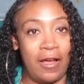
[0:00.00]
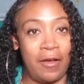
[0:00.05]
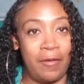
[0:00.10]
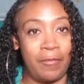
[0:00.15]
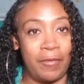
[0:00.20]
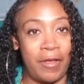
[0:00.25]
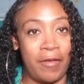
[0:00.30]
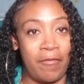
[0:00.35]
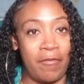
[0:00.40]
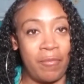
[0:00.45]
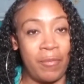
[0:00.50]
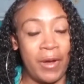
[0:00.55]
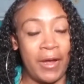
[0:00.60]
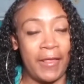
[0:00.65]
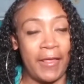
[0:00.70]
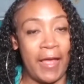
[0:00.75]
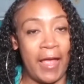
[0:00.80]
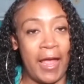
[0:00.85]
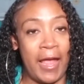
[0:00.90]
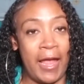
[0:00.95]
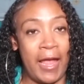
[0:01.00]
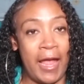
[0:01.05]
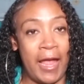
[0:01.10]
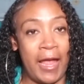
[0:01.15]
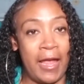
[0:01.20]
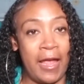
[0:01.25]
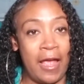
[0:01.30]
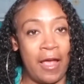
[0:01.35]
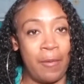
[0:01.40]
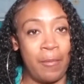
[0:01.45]
given by the
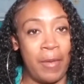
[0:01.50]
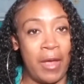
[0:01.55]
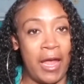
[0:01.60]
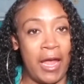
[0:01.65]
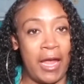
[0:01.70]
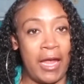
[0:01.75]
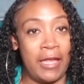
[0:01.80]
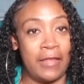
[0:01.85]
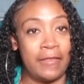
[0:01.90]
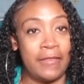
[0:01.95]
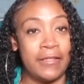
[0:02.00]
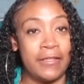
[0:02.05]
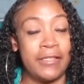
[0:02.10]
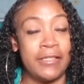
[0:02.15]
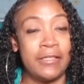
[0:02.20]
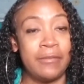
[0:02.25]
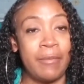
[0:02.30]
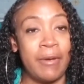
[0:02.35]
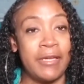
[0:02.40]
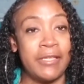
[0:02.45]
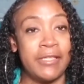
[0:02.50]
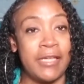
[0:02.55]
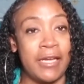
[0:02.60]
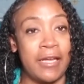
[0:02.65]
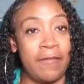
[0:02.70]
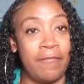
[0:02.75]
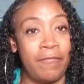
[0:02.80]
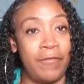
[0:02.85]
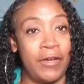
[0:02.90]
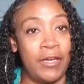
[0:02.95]
AAMA. This is my
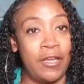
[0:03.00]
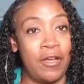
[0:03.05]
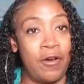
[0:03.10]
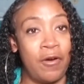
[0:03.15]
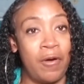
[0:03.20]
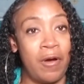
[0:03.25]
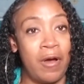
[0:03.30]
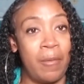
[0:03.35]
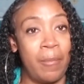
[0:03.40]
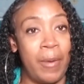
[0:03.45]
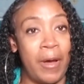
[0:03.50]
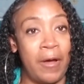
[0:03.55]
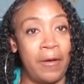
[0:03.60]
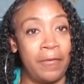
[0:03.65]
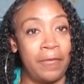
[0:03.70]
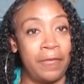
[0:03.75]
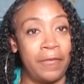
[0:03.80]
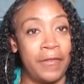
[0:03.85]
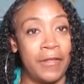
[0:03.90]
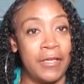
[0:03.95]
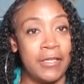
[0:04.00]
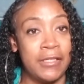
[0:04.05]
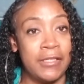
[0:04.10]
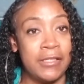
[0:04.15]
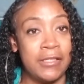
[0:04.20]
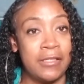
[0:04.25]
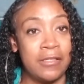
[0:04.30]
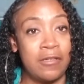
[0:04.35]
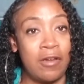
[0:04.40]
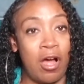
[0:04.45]
second video about
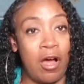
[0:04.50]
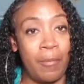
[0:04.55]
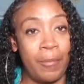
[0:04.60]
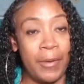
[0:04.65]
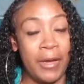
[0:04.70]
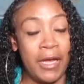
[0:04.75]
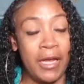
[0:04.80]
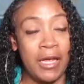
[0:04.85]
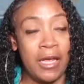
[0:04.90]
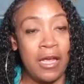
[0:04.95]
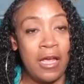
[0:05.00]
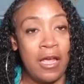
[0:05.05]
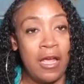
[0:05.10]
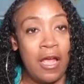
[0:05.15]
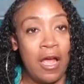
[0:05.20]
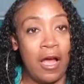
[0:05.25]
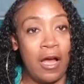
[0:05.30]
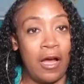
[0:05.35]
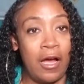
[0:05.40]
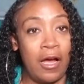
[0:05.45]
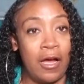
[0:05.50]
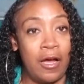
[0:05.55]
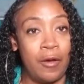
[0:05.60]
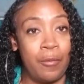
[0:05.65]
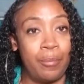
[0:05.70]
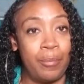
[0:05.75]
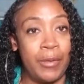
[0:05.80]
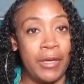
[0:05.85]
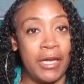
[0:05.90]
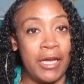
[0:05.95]
this topic
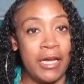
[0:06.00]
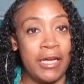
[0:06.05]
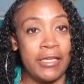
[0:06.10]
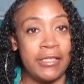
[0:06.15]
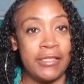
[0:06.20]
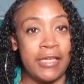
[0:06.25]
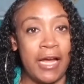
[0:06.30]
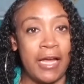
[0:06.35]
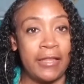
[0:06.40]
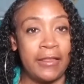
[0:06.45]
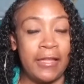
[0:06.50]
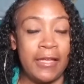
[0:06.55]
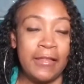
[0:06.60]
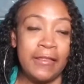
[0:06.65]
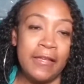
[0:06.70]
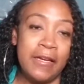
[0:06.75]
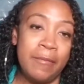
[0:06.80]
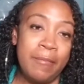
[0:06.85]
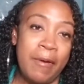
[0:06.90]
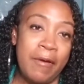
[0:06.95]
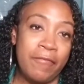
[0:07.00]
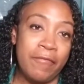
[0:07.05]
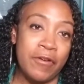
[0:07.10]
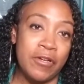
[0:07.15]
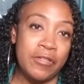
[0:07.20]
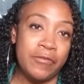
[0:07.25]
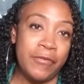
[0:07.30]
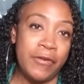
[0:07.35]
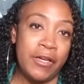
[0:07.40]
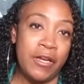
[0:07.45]
because I think that in my
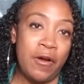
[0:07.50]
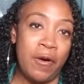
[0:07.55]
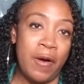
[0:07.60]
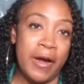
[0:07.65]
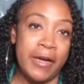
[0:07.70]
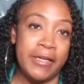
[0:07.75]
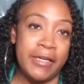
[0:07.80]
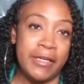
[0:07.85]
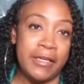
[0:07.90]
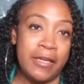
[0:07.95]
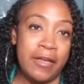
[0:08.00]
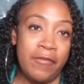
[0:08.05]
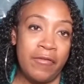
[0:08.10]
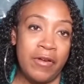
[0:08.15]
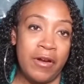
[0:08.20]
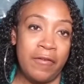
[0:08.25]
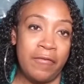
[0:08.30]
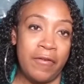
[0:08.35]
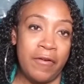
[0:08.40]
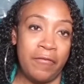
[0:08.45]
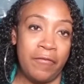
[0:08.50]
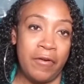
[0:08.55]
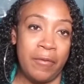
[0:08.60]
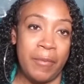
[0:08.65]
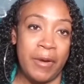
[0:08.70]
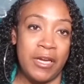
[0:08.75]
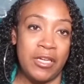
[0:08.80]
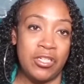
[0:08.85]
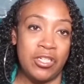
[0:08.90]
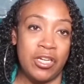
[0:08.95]
first video I didn't give enough
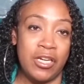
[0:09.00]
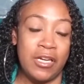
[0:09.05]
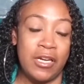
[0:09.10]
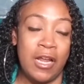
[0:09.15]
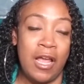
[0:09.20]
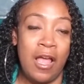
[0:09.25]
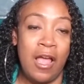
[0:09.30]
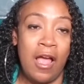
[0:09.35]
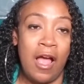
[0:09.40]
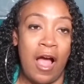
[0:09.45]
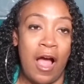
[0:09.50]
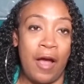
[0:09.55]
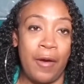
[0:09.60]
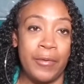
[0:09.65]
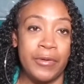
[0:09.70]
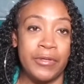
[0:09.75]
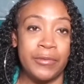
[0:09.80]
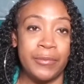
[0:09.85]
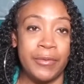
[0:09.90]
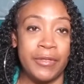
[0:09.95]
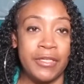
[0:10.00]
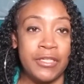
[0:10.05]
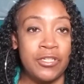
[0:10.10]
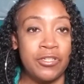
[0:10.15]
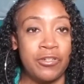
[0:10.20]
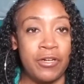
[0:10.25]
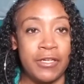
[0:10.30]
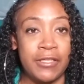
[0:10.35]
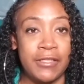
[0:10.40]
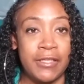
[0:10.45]
information. I was really
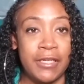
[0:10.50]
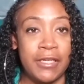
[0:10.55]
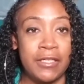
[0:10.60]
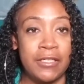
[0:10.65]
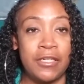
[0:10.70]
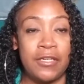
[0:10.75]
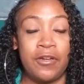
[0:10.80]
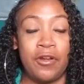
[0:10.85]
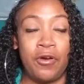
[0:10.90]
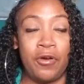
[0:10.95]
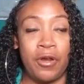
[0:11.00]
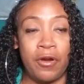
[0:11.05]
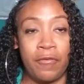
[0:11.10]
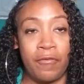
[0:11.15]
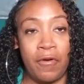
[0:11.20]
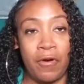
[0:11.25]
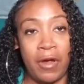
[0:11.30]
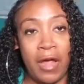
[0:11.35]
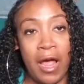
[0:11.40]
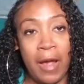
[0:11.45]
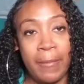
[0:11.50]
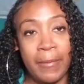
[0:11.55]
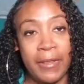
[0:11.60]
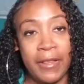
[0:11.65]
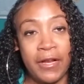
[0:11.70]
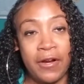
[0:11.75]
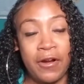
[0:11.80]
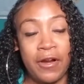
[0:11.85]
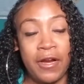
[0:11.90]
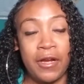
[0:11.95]
stressing to know your
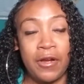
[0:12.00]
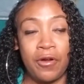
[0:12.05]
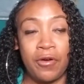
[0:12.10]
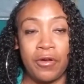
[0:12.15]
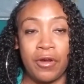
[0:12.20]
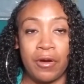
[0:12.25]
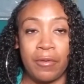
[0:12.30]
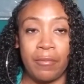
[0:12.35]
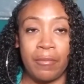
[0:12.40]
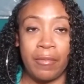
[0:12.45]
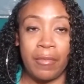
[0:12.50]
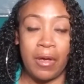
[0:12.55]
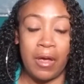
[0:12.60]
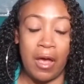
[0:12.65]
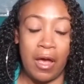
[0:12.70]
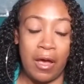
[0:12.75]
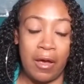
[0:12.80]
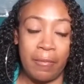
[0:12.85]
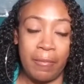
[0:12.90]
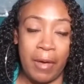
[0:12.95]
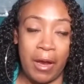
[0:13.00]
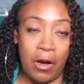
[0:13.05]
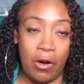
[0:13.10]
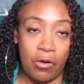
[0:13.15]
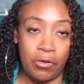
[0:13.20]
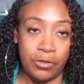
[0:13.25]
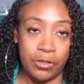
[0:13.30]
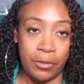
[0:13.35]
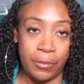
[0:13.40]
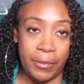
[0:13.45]
vocabulary and know your medical
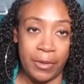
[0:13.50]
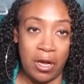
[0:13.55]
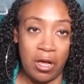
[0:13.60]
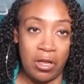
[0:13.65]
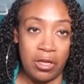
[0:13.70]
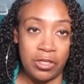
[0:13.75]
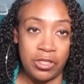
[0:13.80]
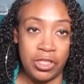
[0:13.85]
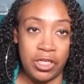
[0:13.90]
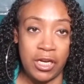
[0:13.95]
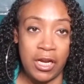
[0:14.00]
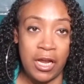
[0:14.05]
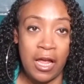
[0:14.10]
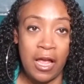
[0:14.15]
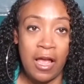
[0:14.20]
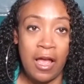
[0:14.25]
terminology.